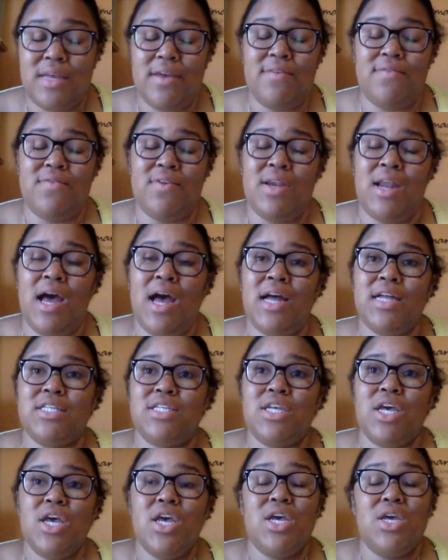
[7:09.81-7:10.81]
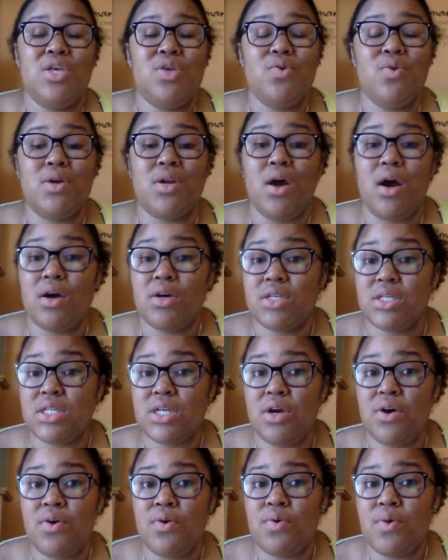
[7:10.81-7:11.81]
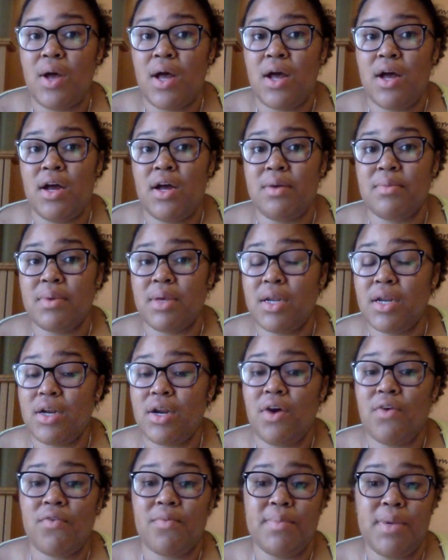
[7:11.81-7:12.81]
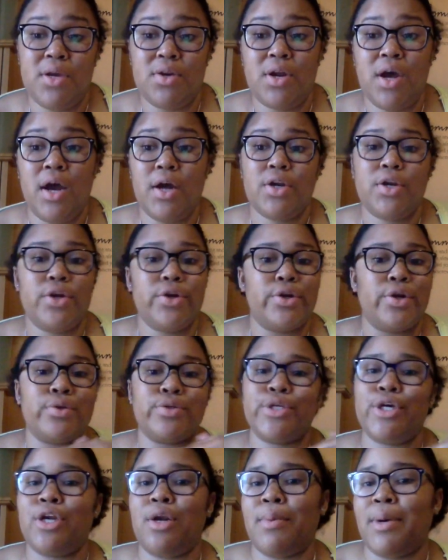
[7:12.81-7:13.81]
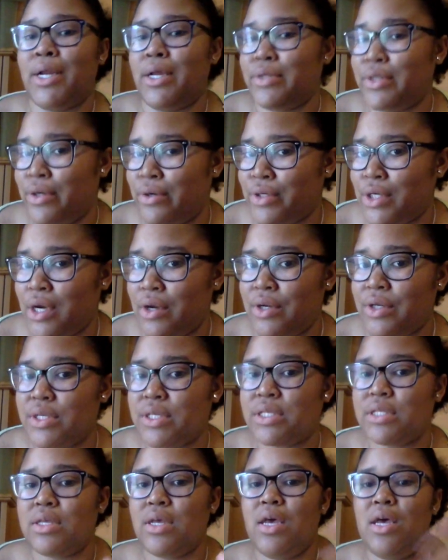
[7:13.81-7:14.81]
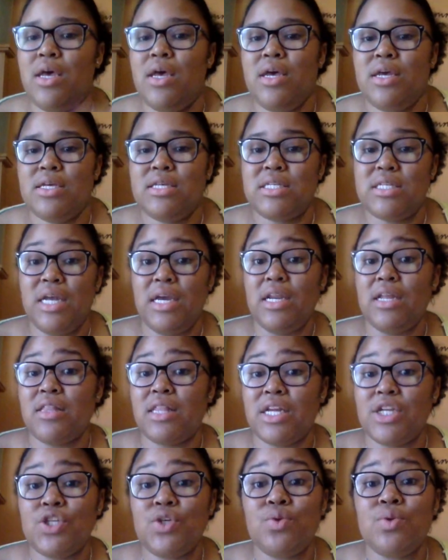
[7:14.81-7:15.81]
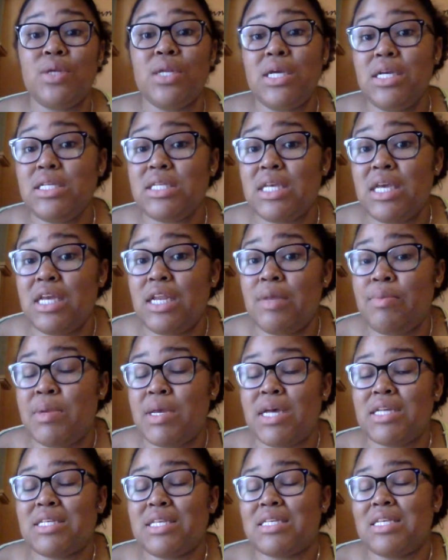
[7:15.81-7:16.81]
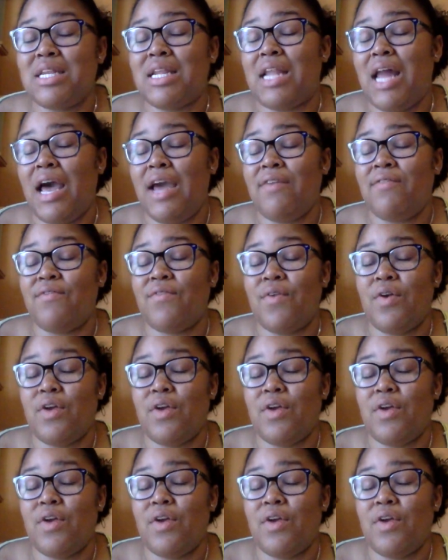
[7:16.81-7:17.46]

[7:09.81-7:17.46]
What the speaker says: If not, you can also get a note from your doctor. Don't tell nobody I told y'all this, stating that you need to get it because it's a life